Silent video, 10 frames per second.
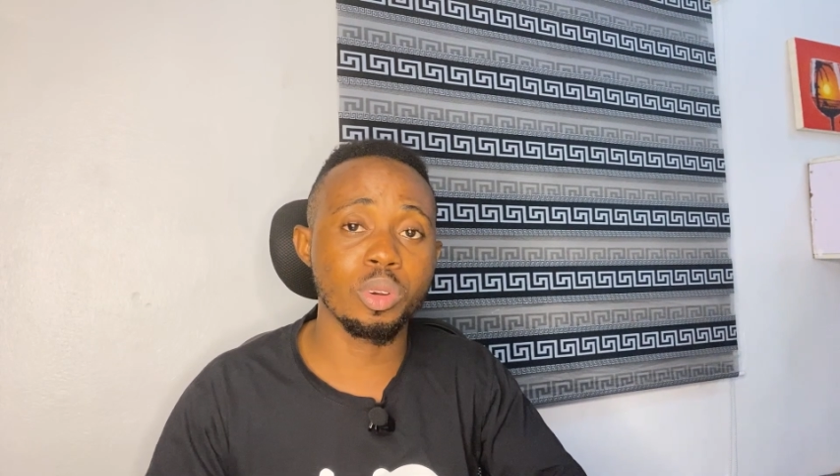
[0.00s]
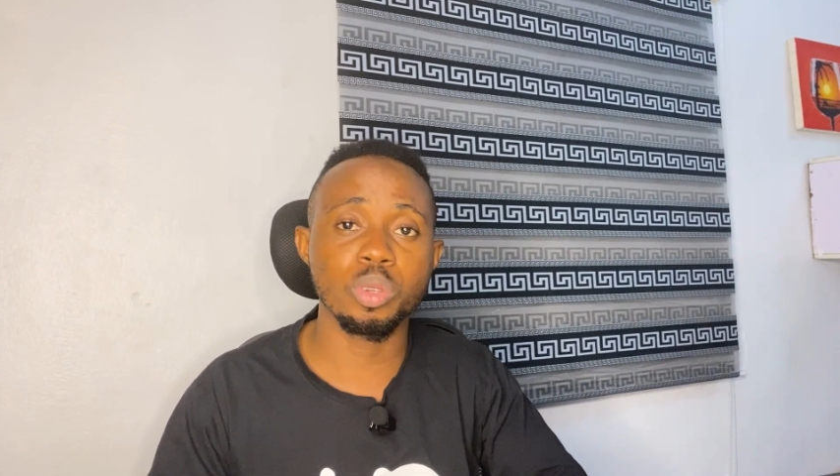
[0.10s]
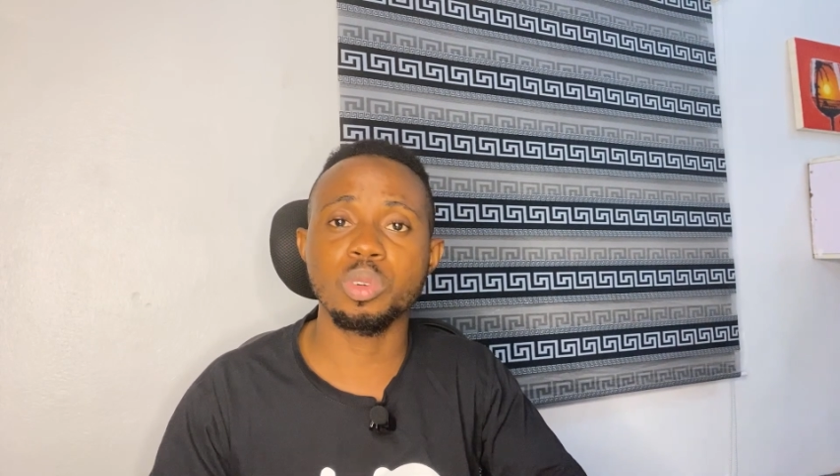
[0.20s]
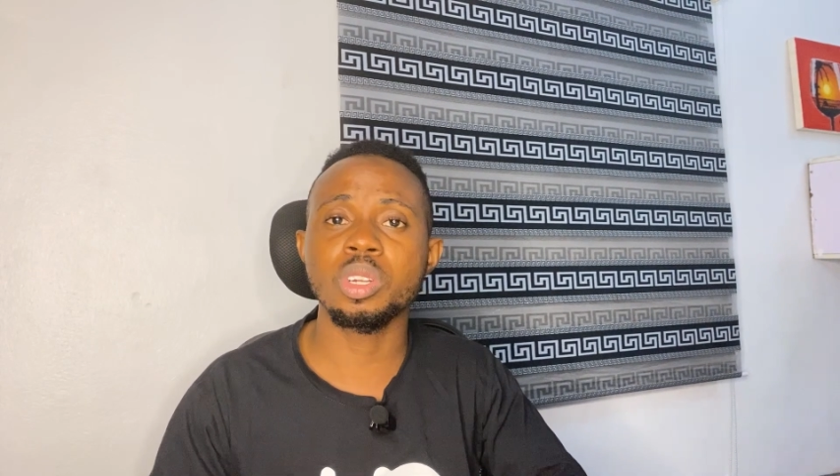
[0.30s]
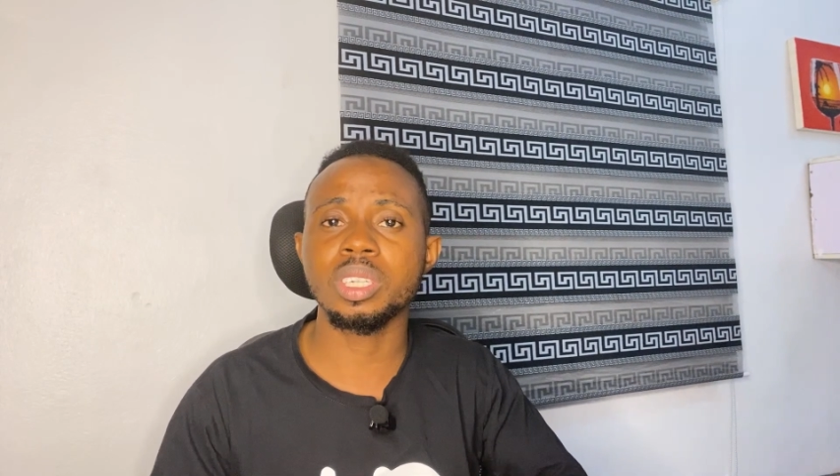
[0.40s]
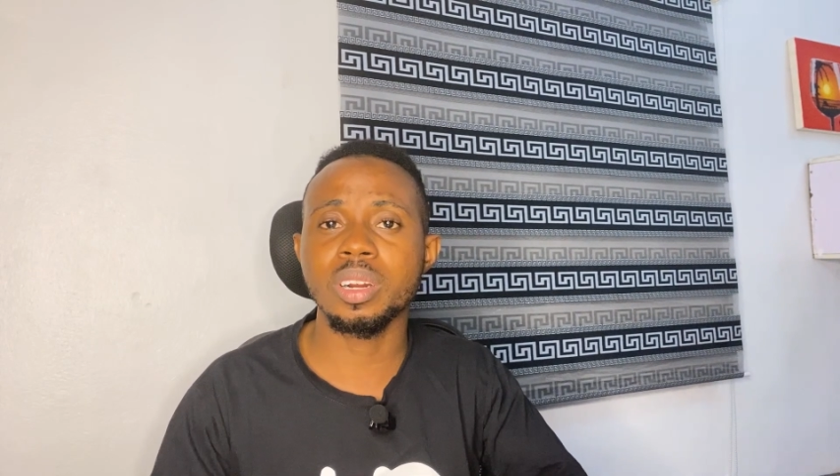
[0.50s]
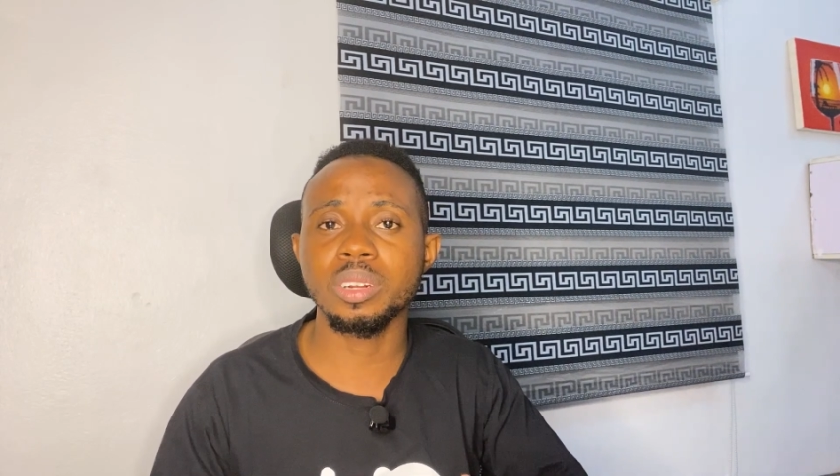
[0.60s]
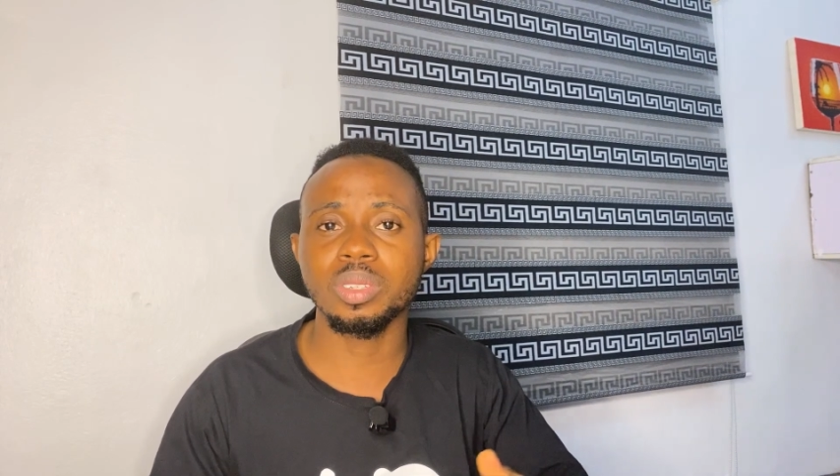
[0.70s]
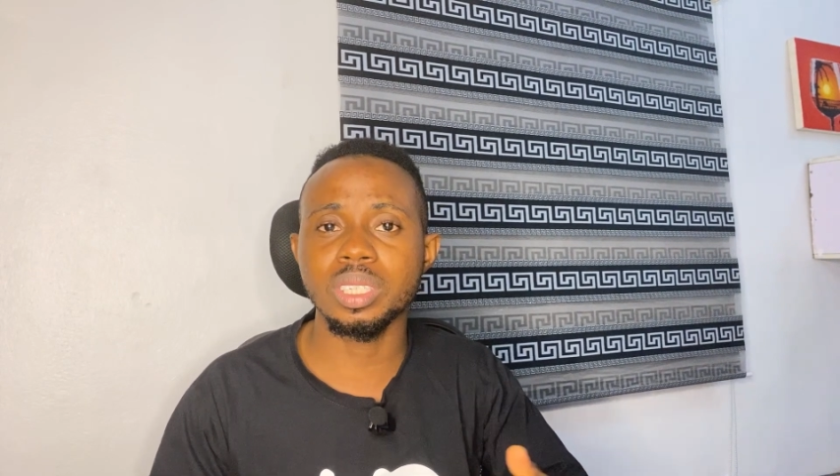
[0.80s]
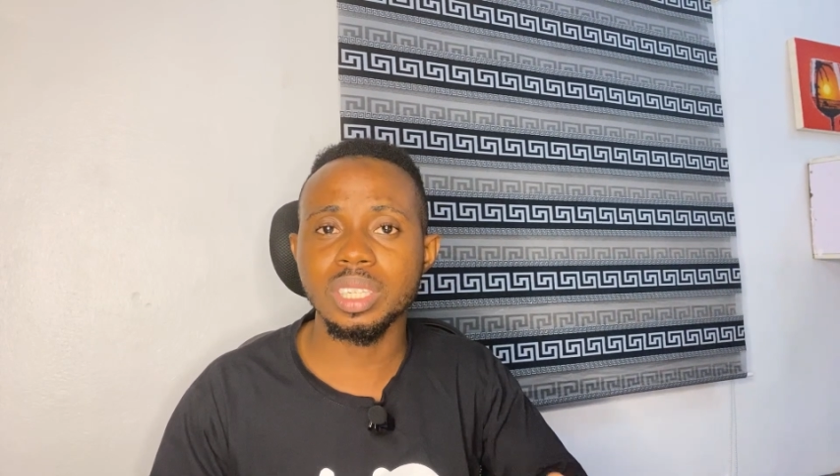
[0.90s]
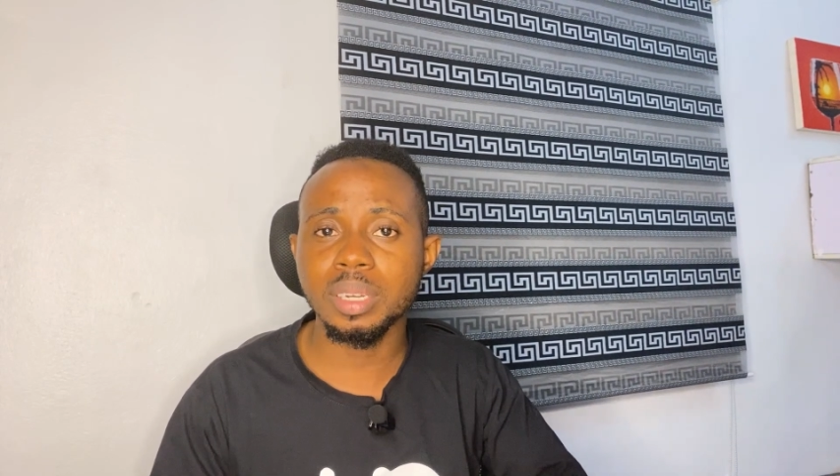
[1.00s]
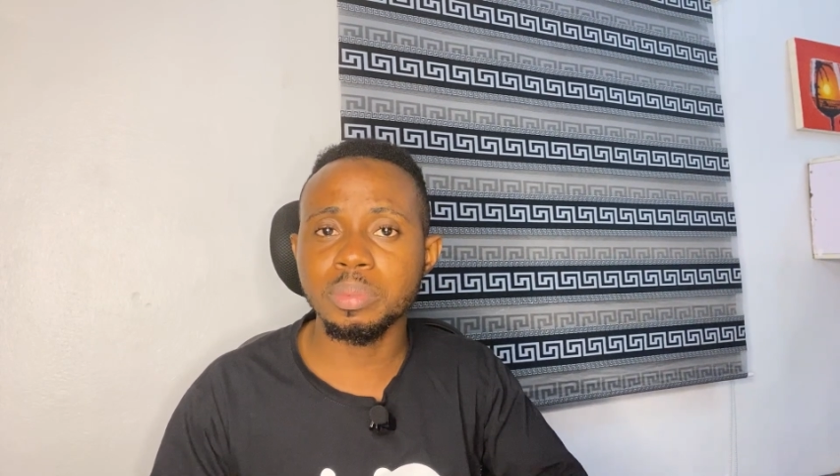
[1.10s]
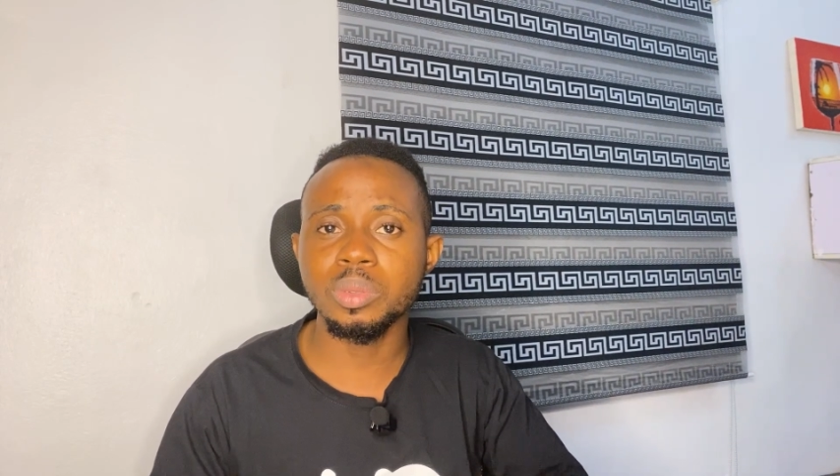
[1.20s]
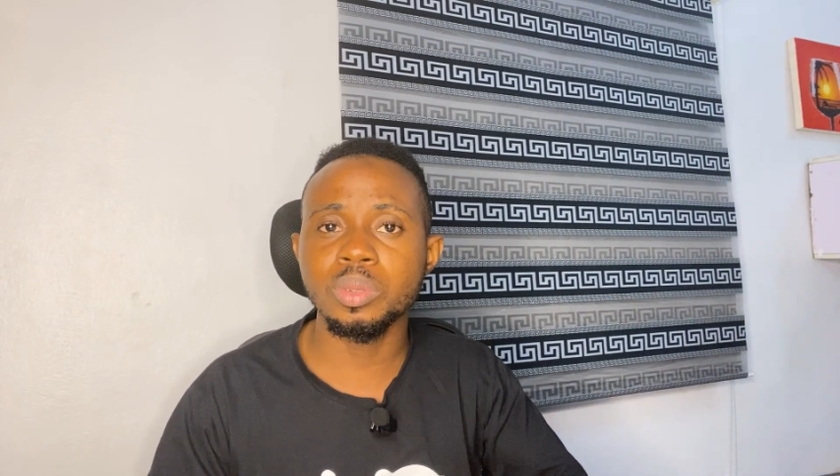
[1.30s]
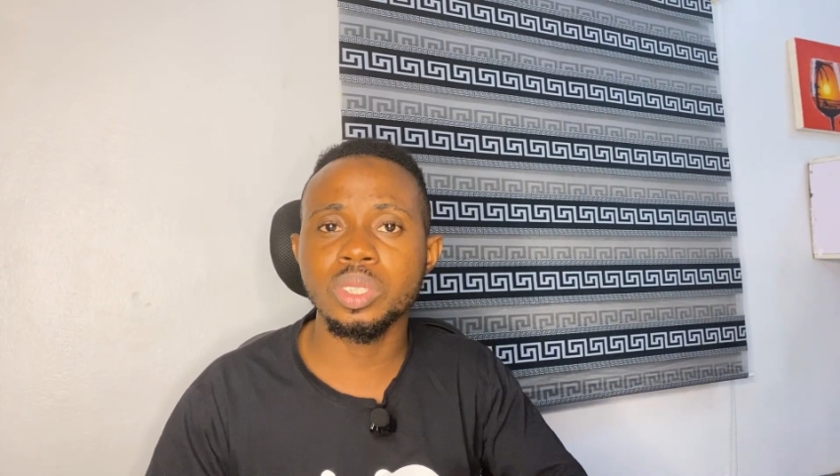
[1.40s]
Because we all interact with
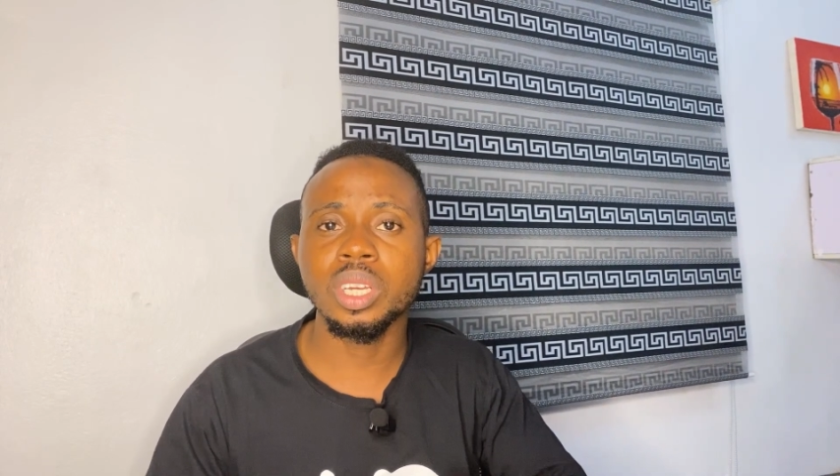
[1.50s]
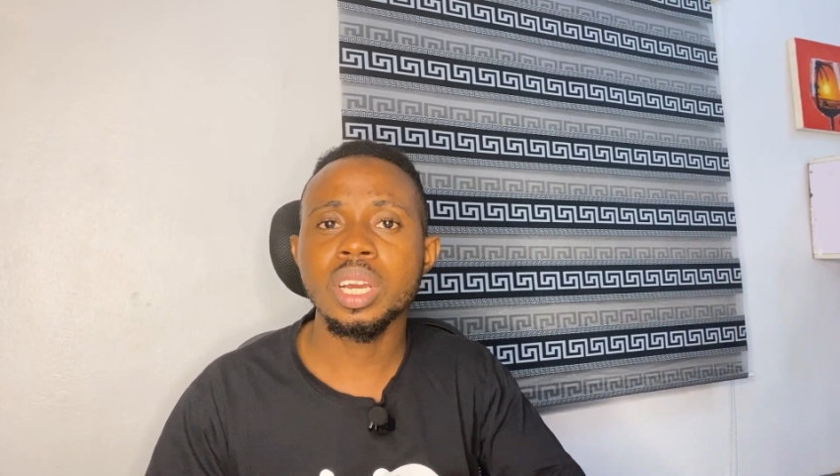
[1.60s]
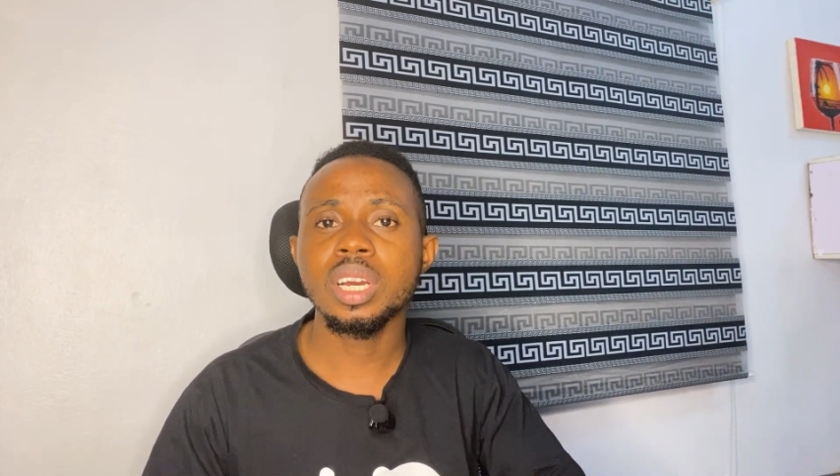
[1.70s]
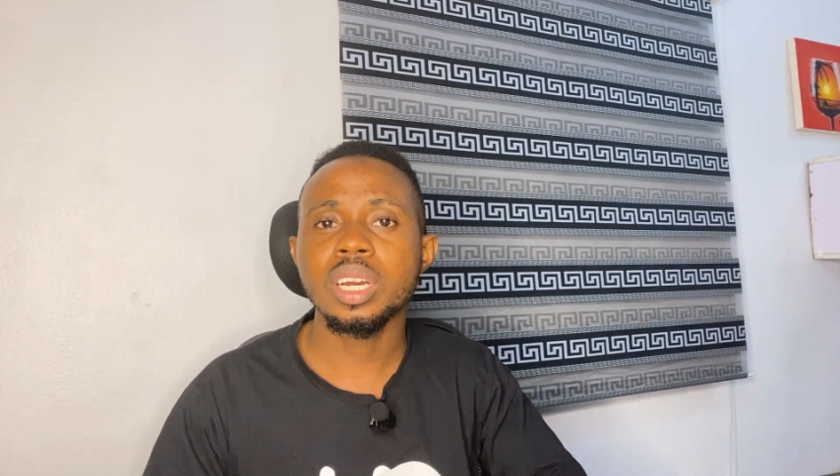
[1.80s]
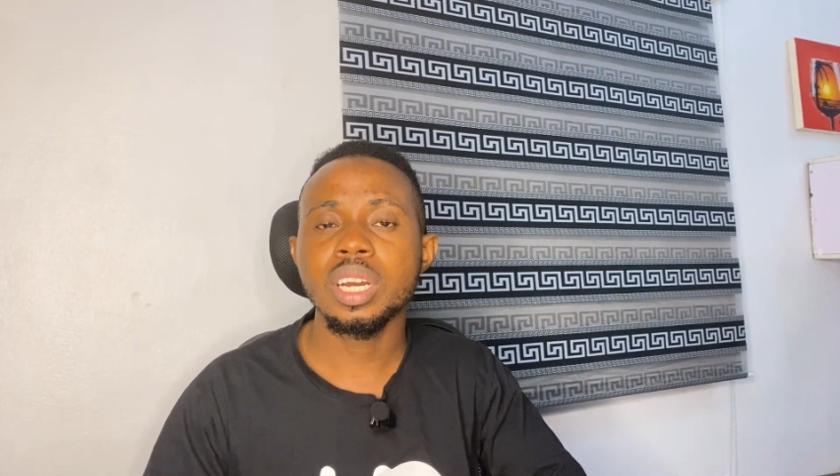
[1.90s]
tables,